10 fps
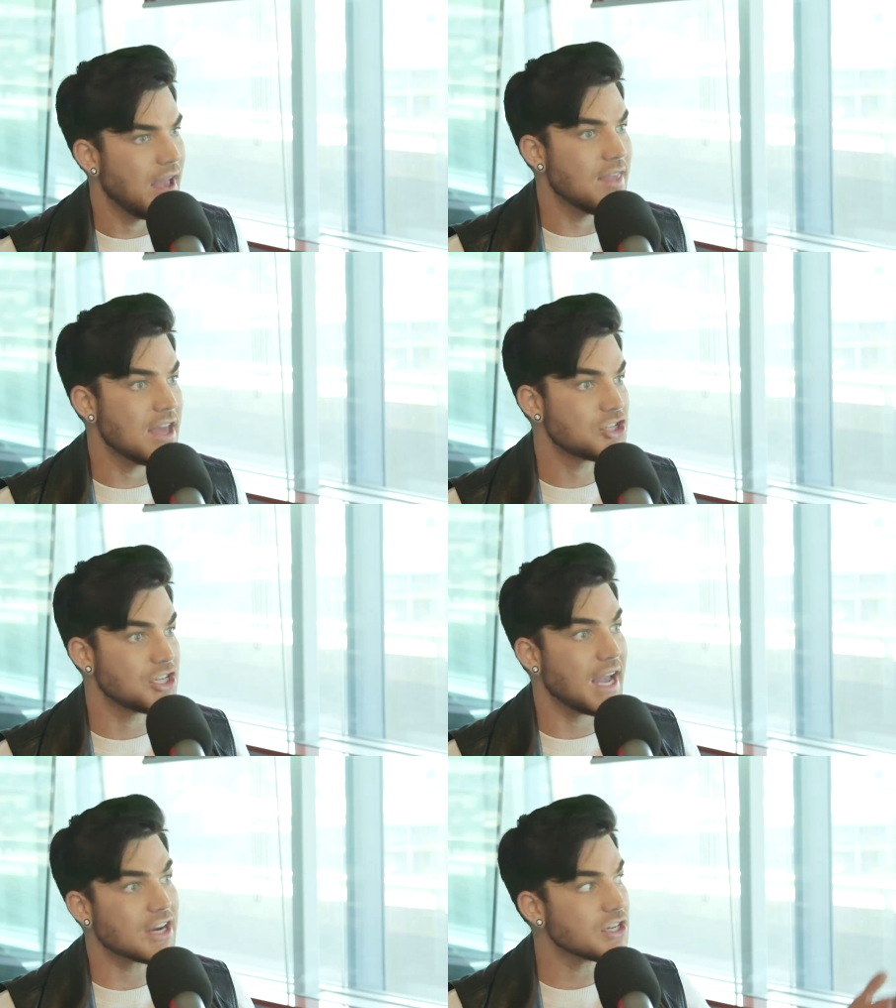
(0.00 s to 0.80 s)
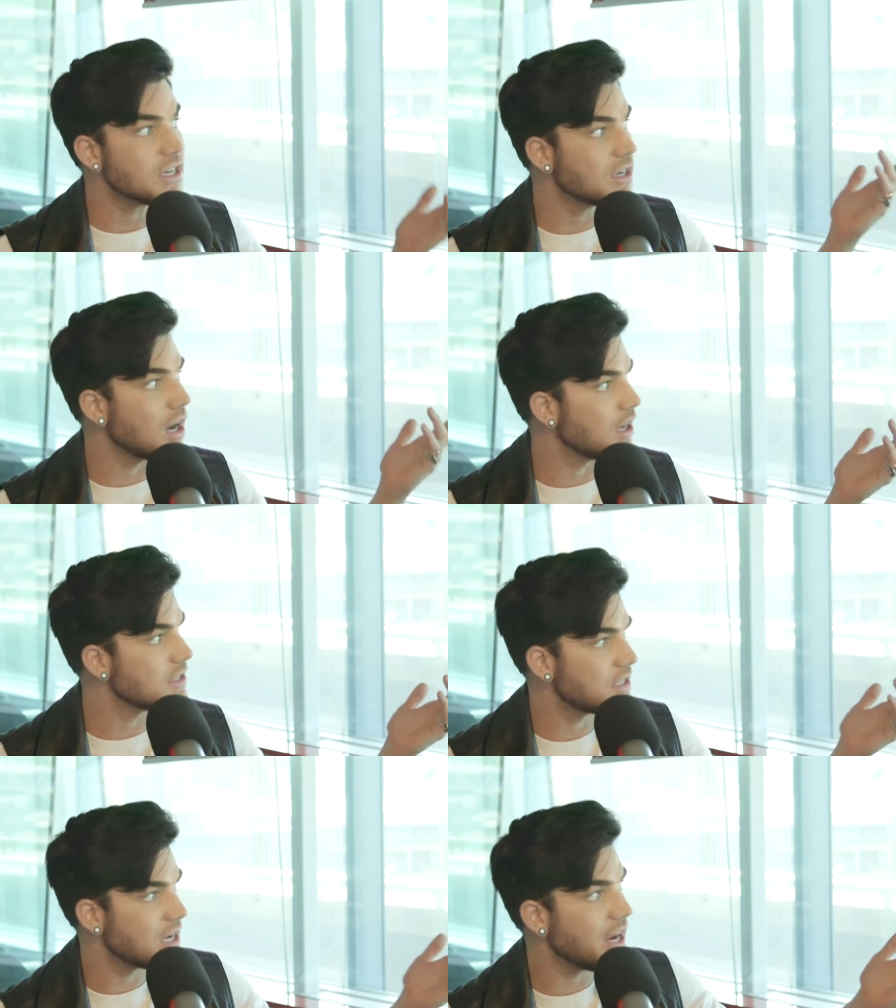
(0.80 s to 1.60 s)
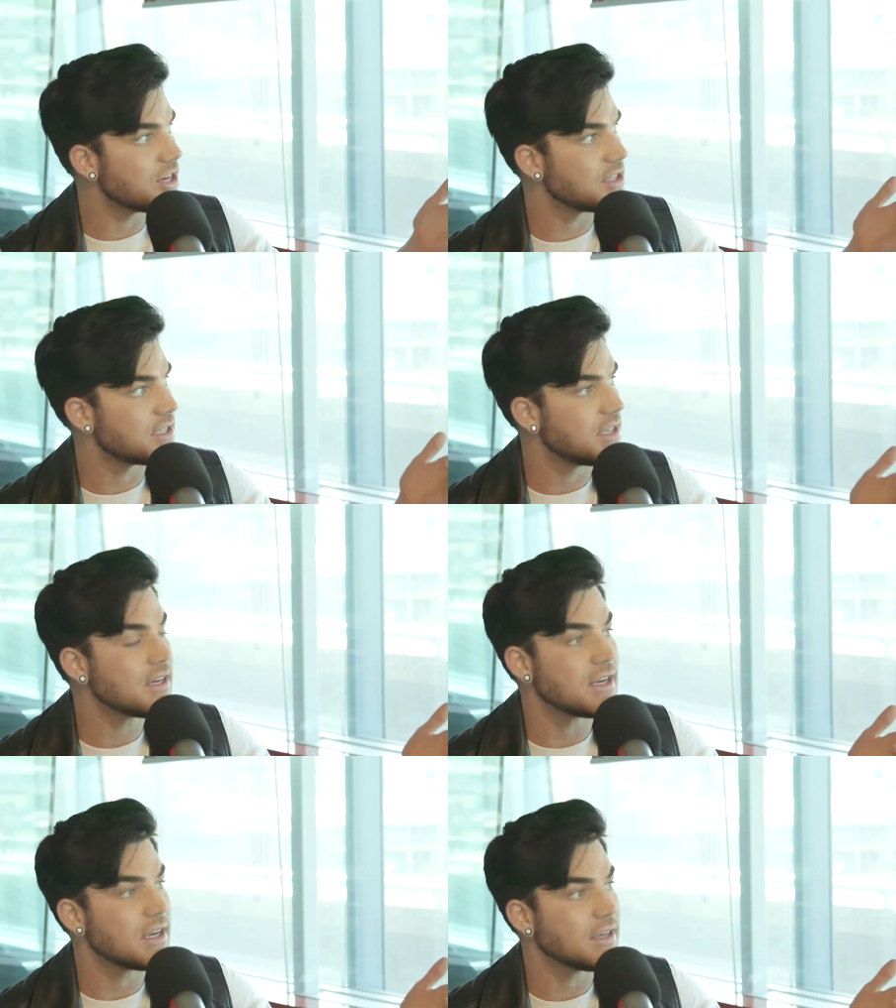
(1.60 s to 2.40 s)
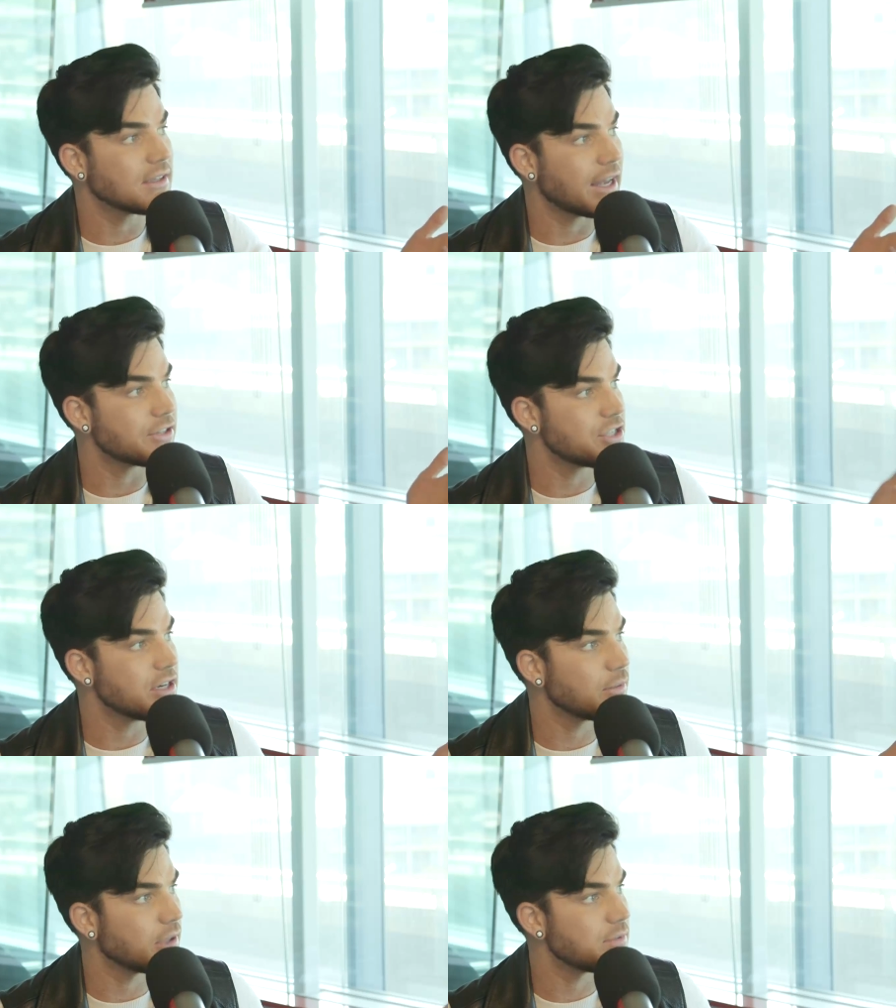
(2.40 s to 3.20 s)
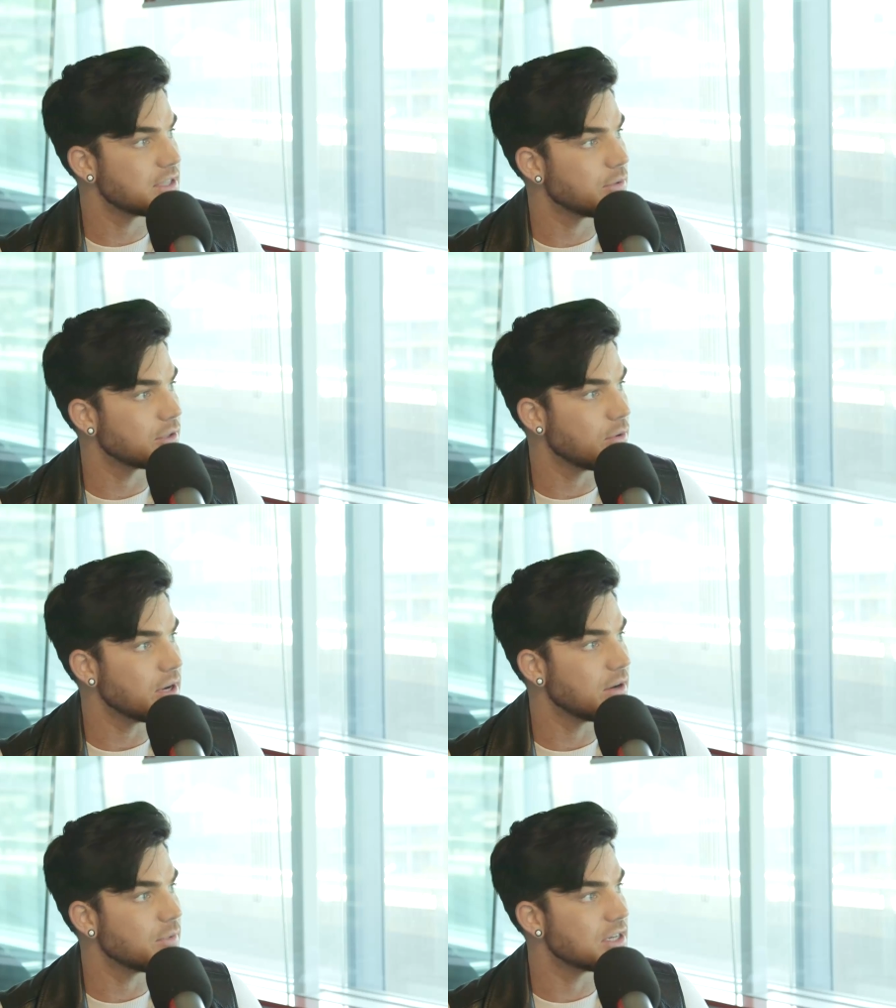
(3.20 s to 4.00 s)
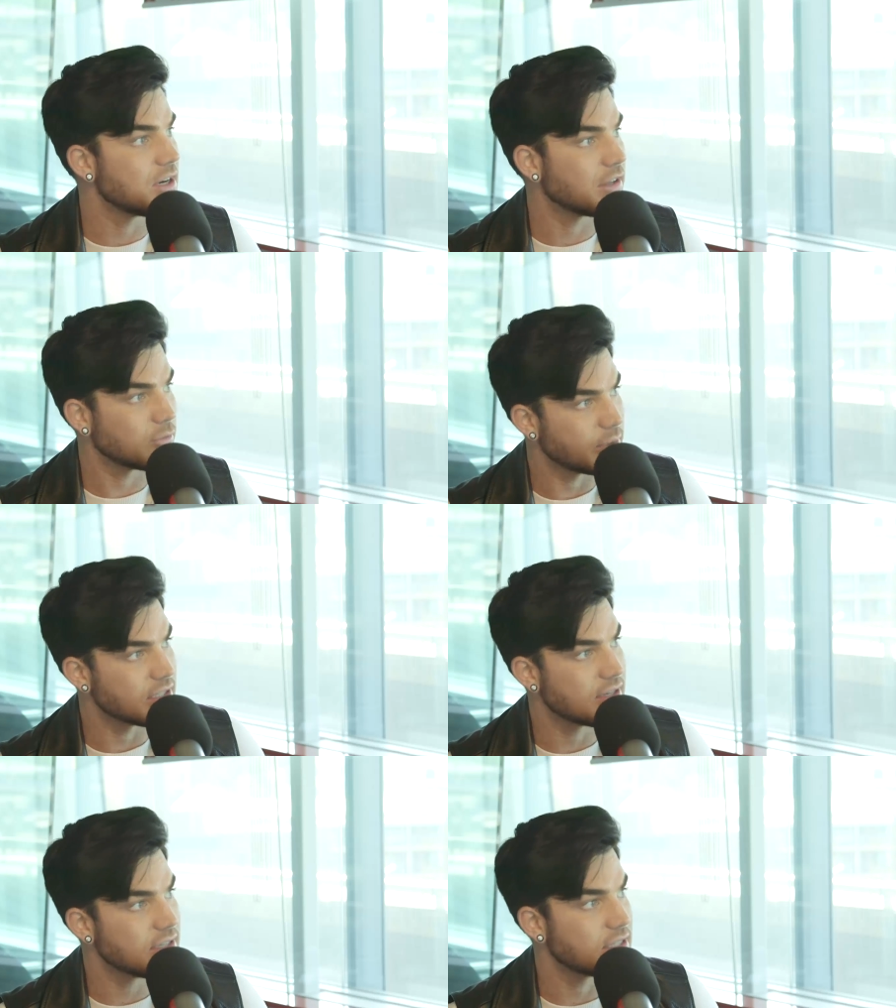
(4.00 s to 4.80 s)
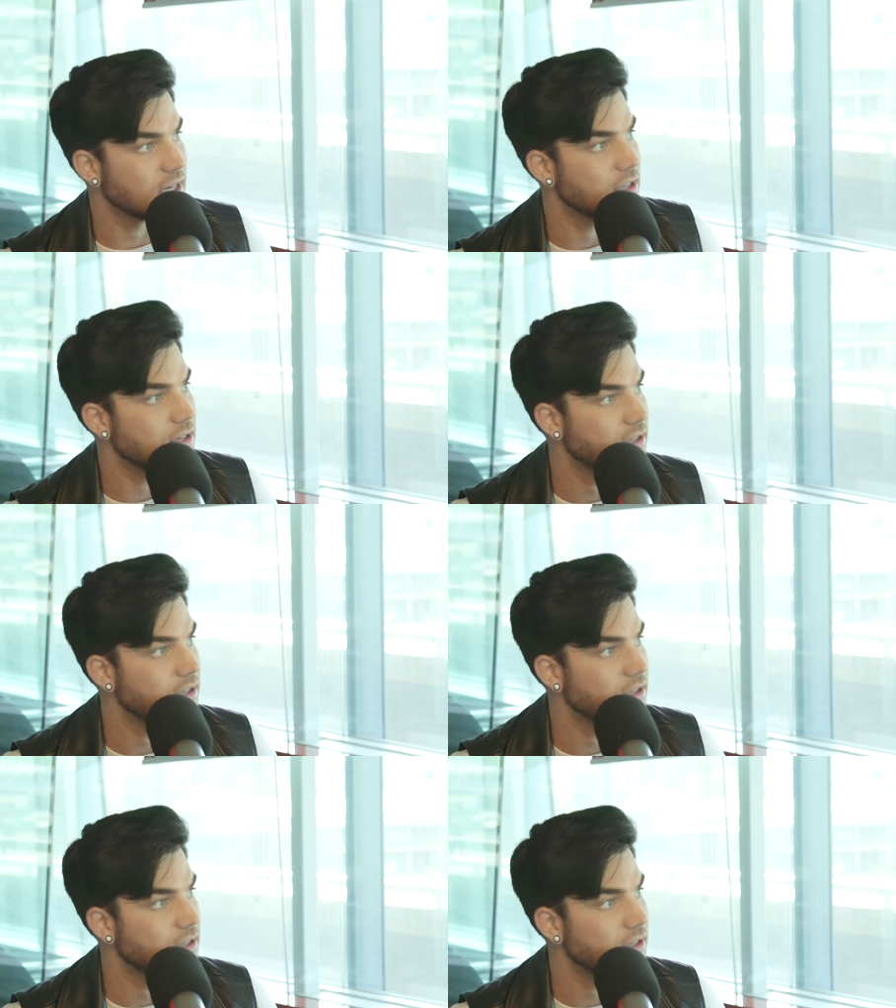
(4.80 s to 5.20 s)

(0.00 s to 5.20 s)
And then she actually got on stage in Sydney last year when I was here with Queen, and we did Another One Bites the Dust together.